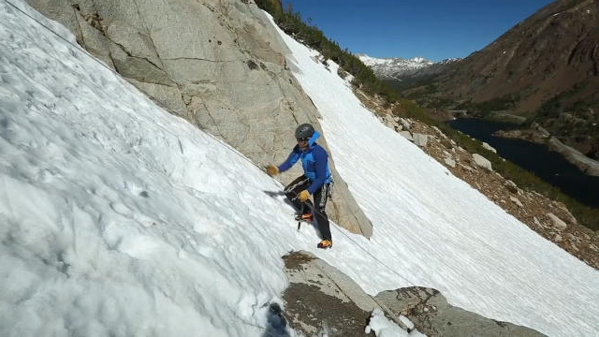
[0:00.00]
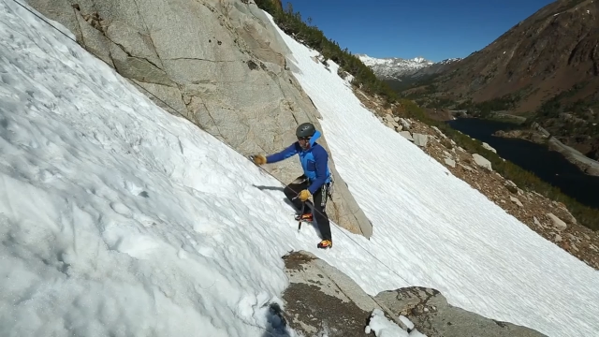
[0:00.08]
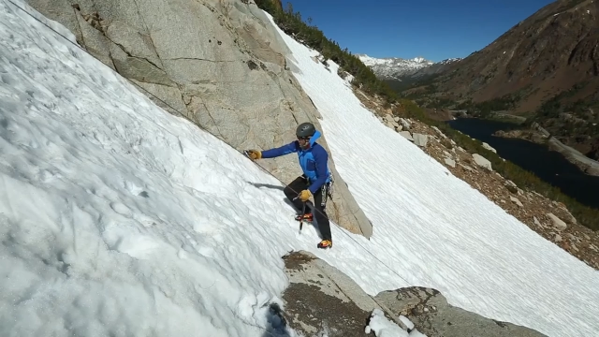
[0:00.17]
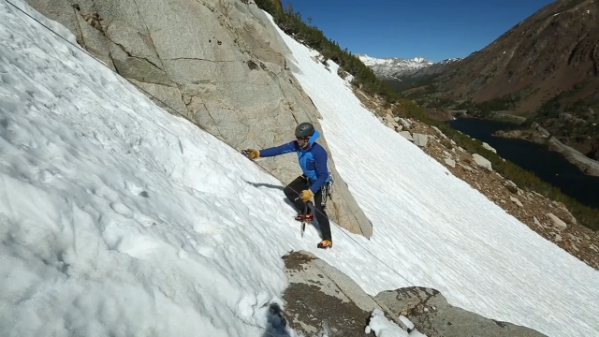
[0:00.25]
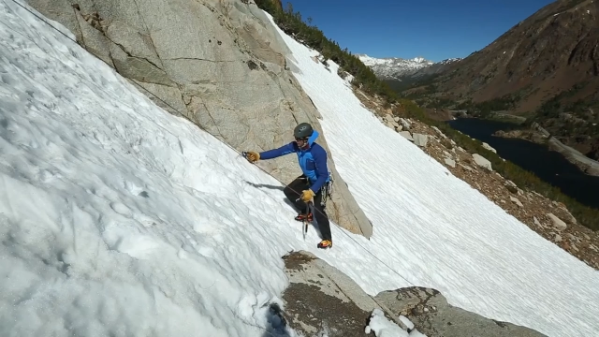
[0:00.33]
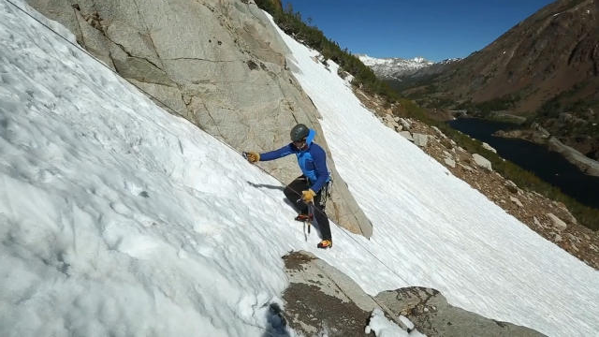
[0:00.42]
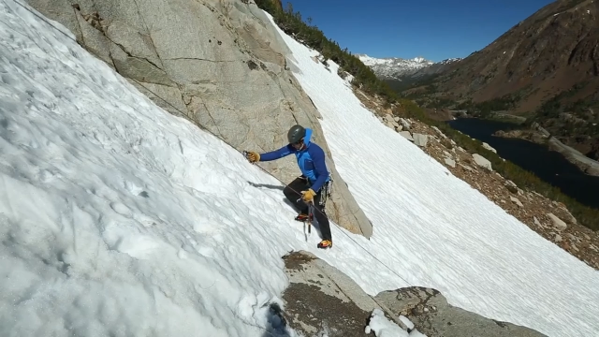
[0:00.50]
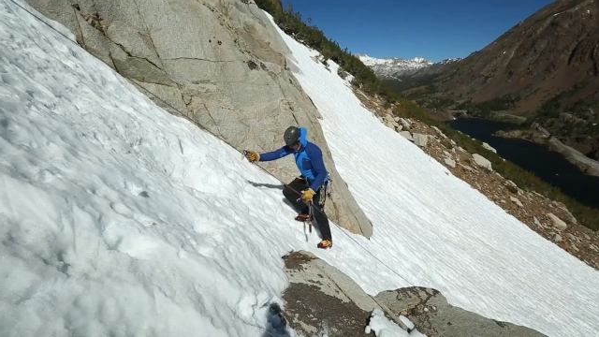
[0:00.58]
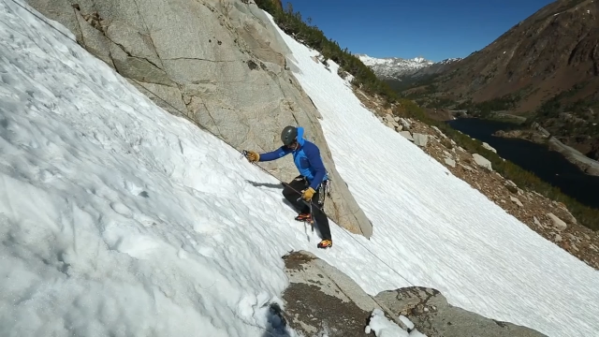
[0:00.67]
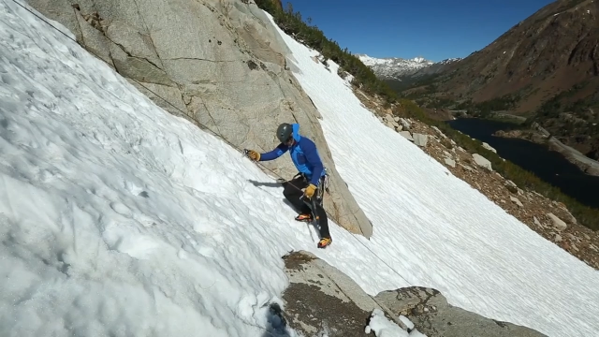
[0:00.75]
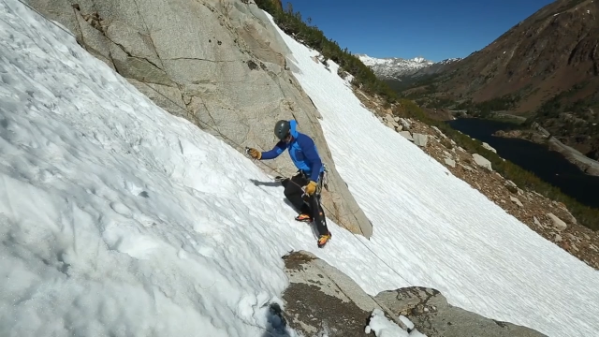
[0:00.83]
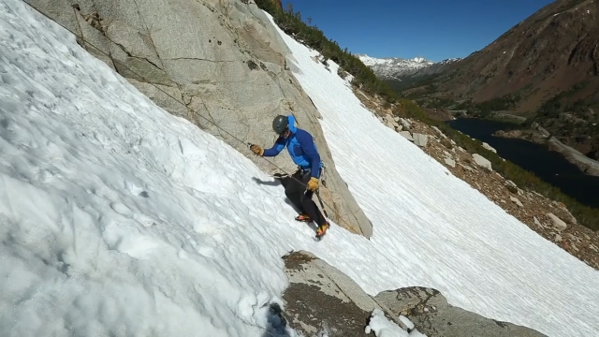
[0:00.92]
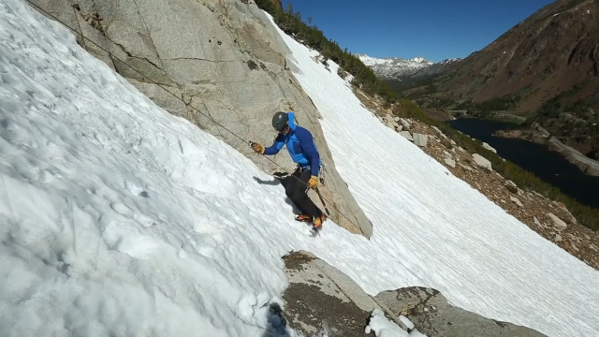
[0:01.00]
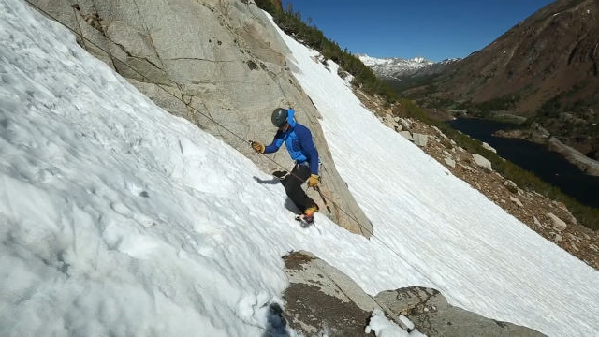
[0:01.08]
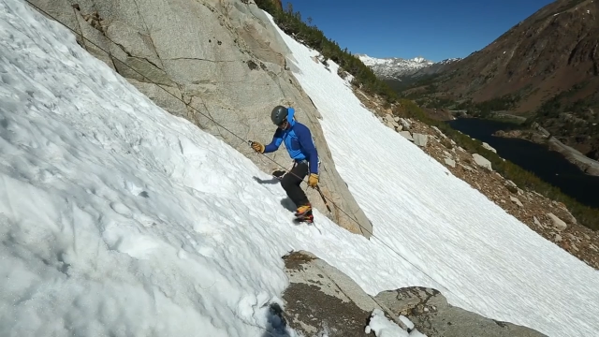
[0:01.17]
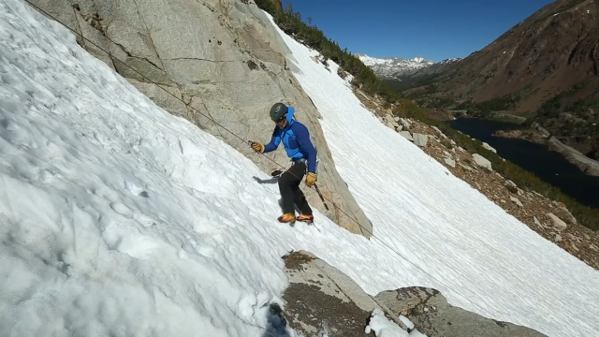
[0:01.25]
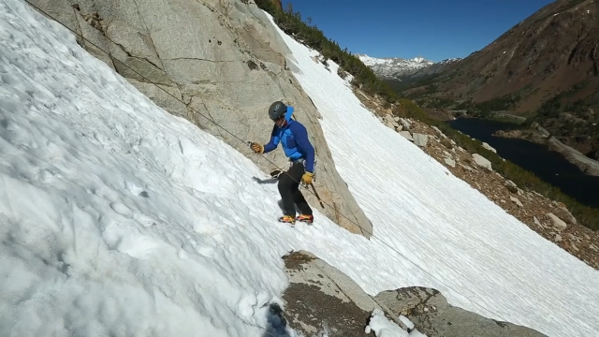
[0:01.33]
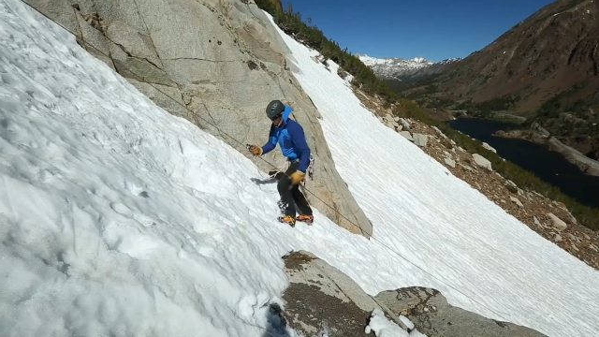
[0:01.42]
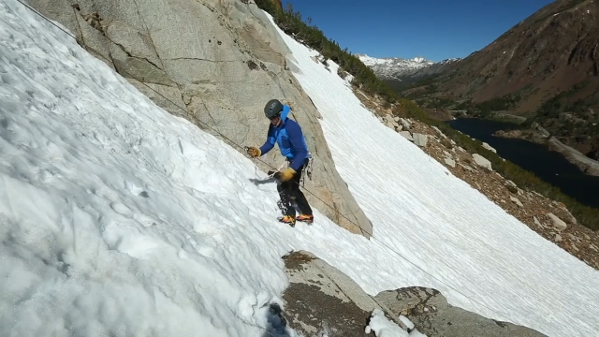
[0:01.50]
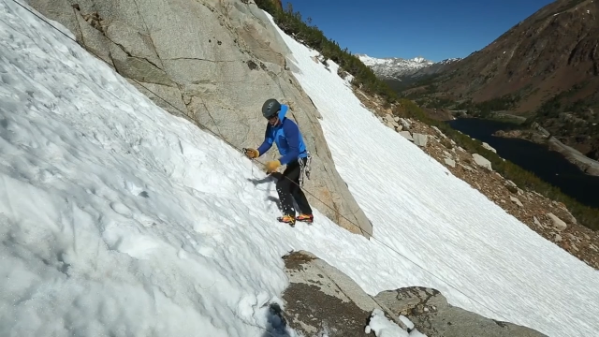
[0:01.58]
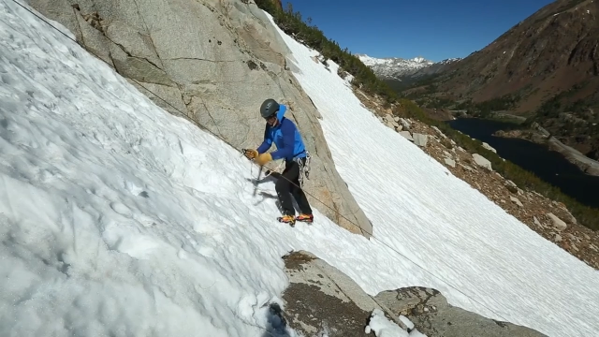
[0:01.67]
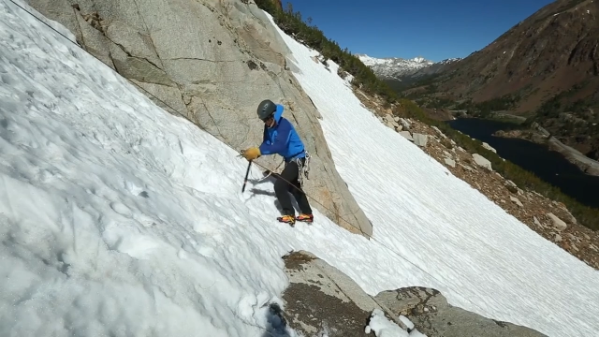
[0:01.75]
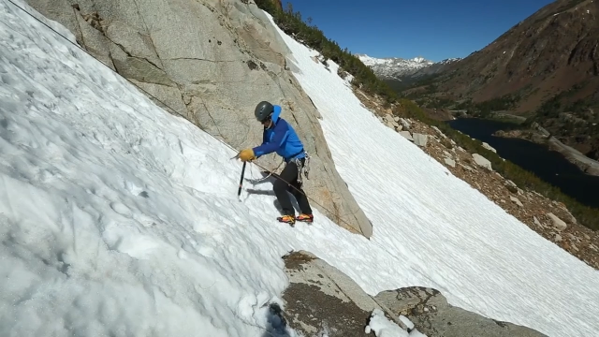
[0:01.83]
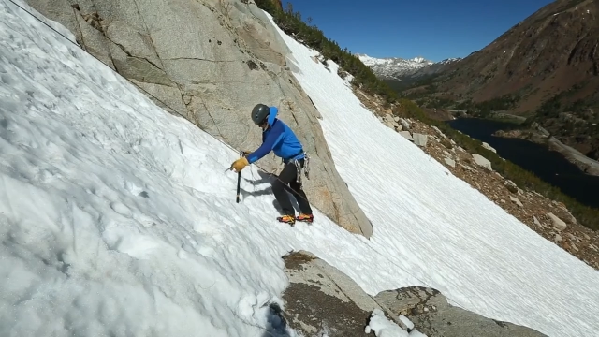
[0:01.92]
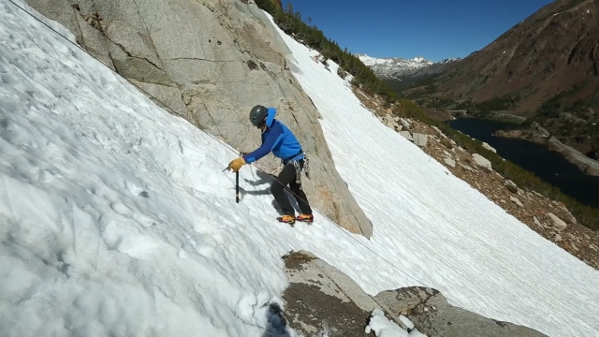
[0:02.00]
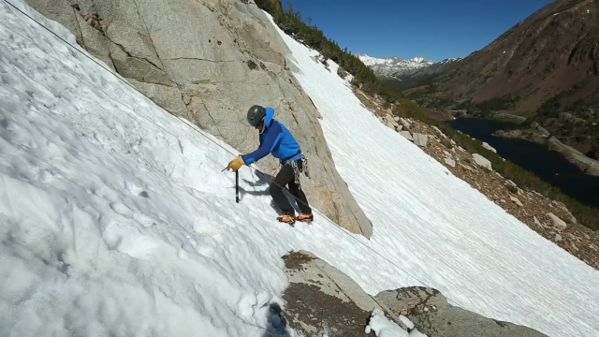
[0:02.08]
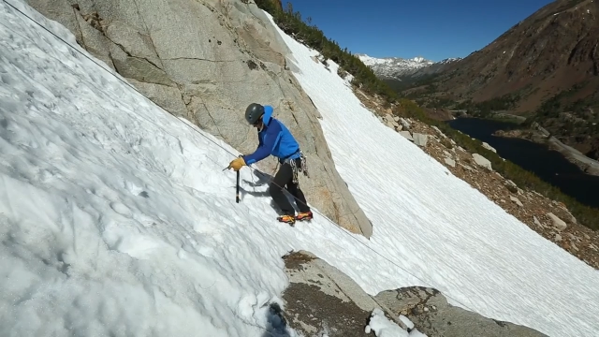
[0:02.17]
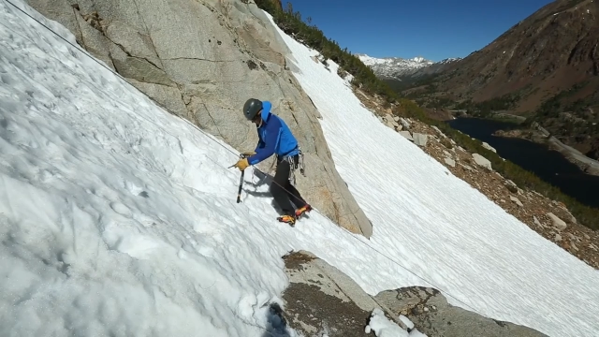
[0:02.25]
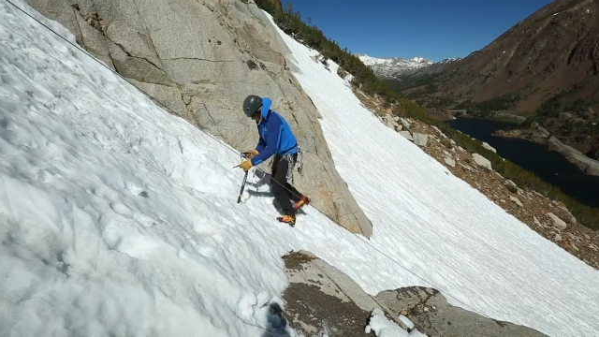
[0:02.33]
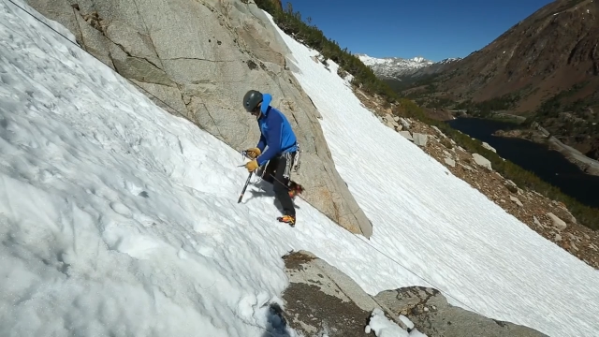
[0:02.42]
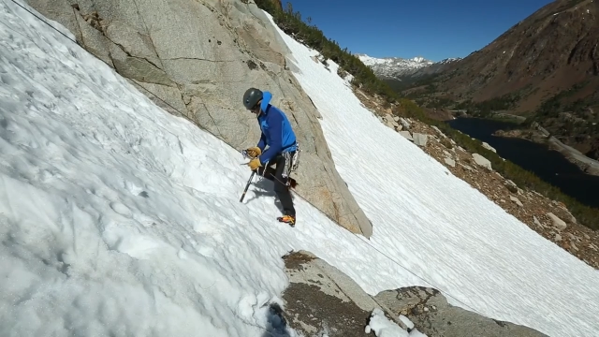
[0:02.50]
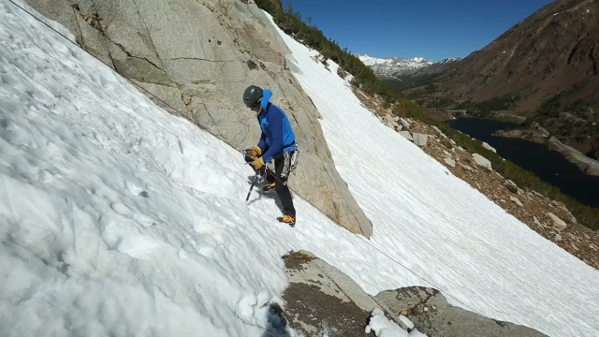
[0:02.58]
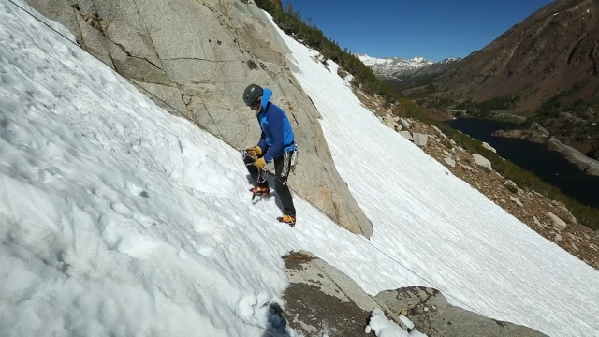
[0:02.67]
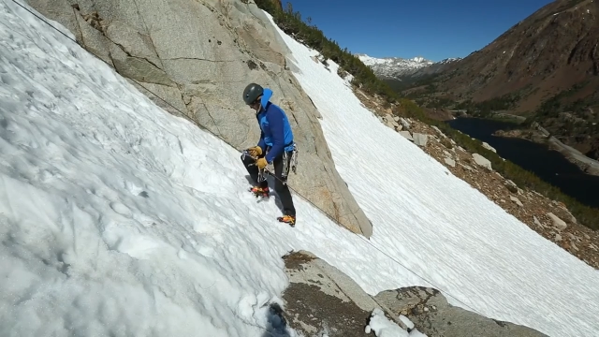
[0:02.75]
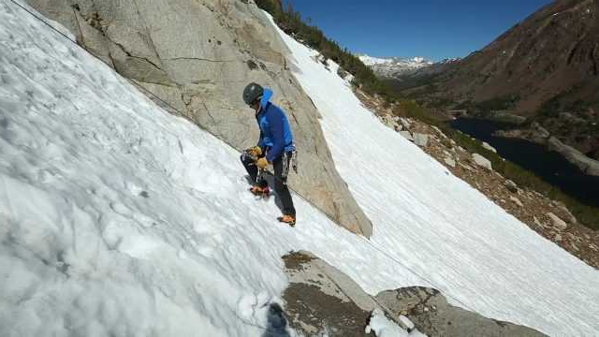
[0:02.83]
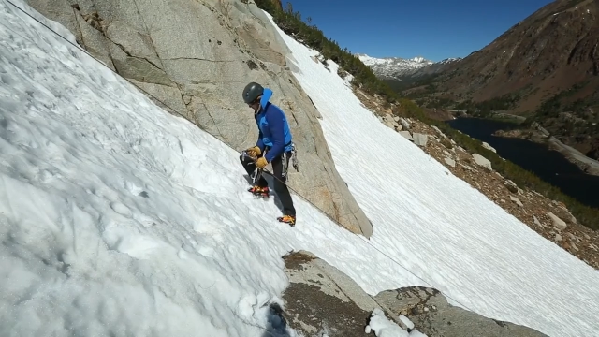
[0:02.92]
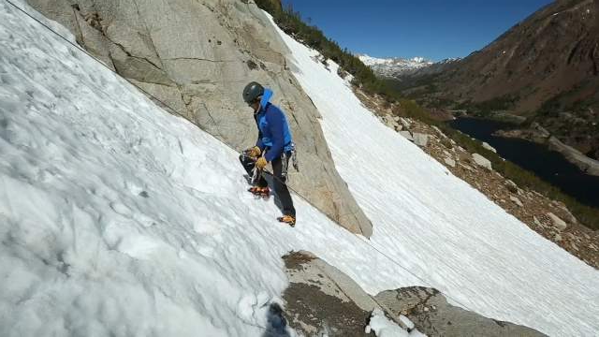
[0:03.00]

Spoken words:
[unreadable: no face in view]